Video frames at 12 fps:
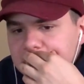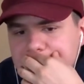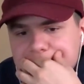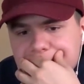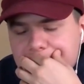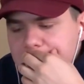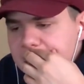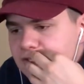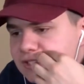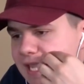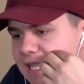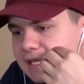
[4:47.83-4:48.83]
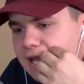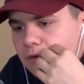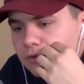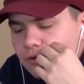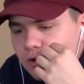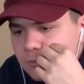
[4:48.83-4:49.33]
yeah, man, just hanging
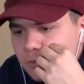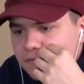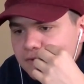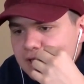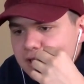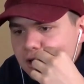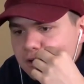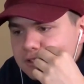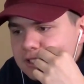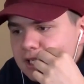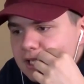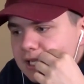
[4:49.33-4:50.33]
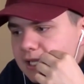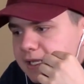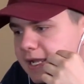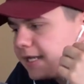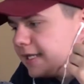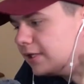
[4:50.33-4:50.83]
out, recording more videos,
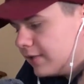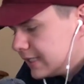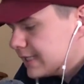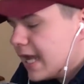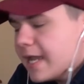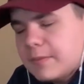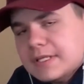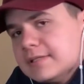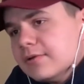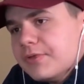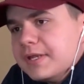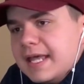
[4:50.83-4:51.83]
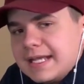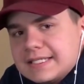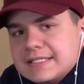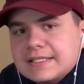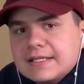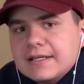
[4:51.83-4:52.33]
kind of killing time until the
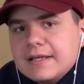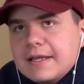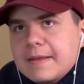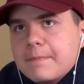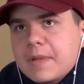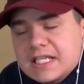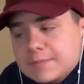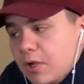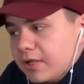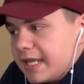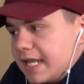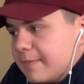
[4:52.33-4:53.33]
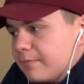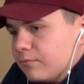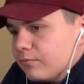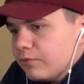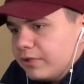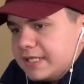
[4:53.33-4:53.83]
next baseball
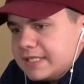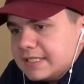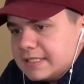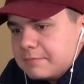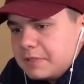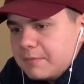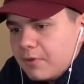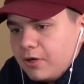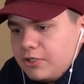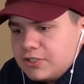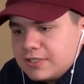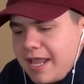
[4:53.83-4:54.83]
game releases in mid-March.